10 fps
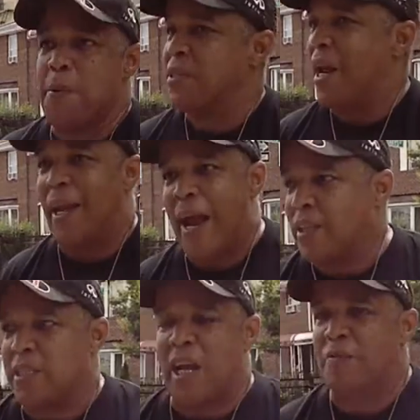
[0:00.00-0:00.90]
was not like
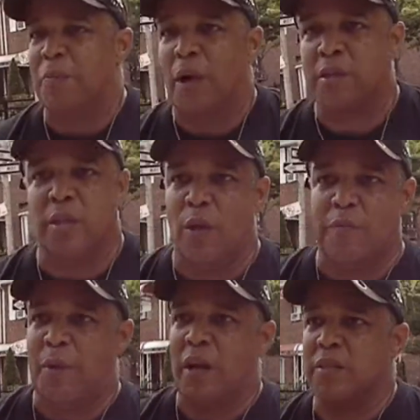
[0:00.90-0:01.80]
the South Bronx, the
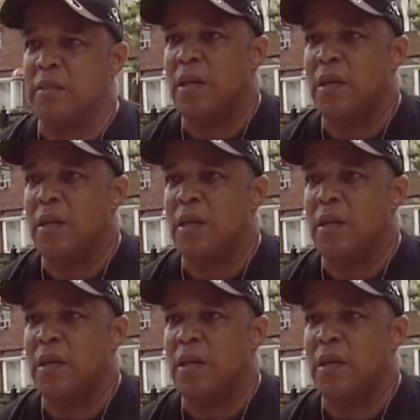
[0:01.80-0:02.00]
North Bronx.